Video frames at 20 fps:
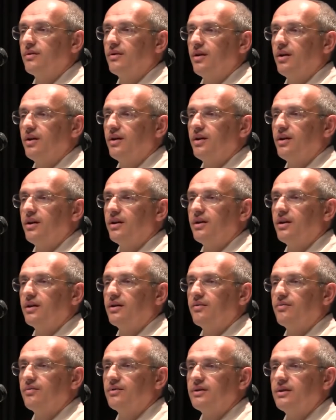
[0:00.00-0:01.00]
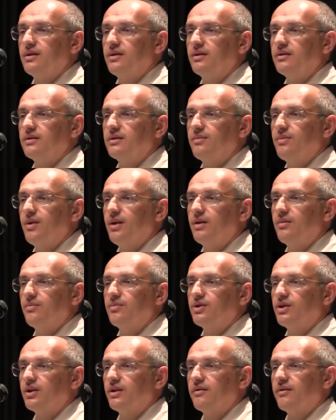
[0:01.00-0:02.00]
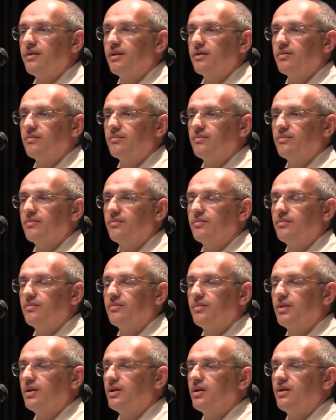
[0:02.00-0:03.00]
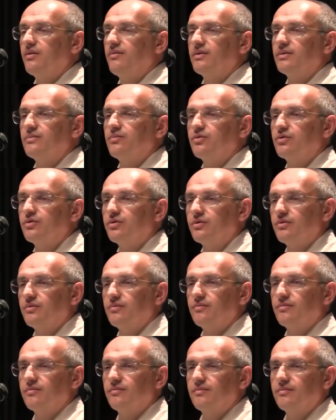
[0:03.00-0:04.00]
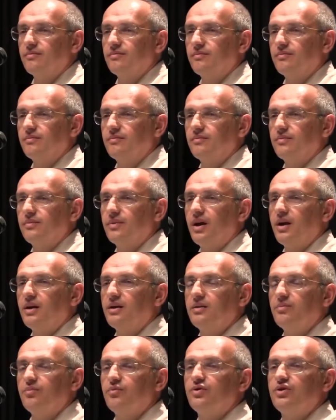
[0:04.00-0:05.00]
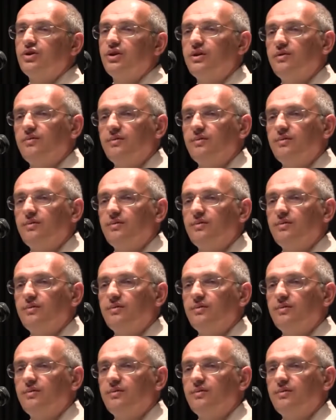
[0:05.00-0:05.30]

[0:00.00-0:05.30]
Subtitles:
Women often want to tame their husbands, they want to make them family.